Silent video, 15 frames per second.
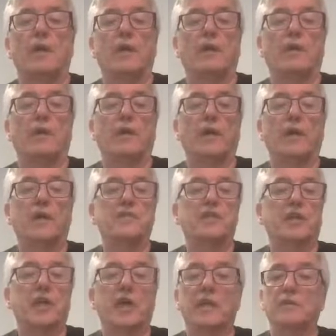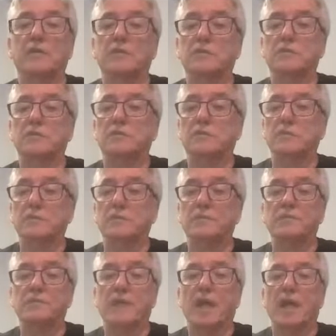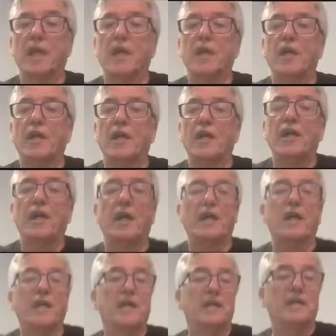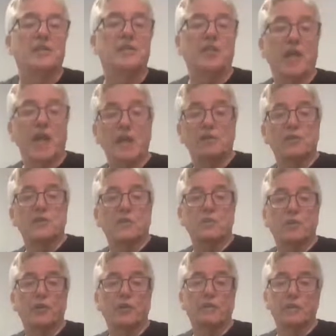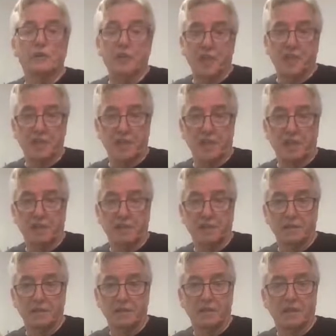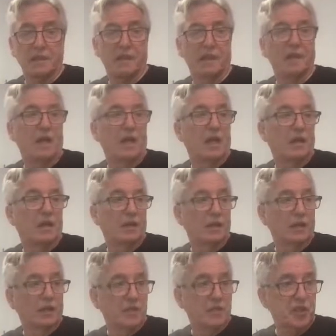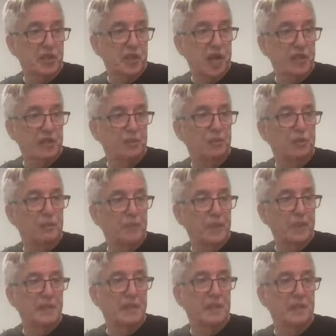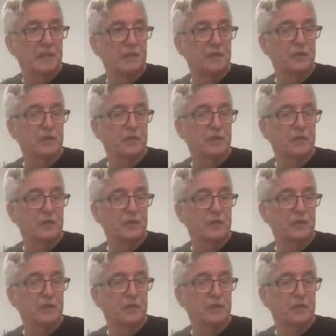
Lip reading: Oh yeah, Chicago. Oh. Hey, Chicago's a beautiful city. I love Chicago, been there a few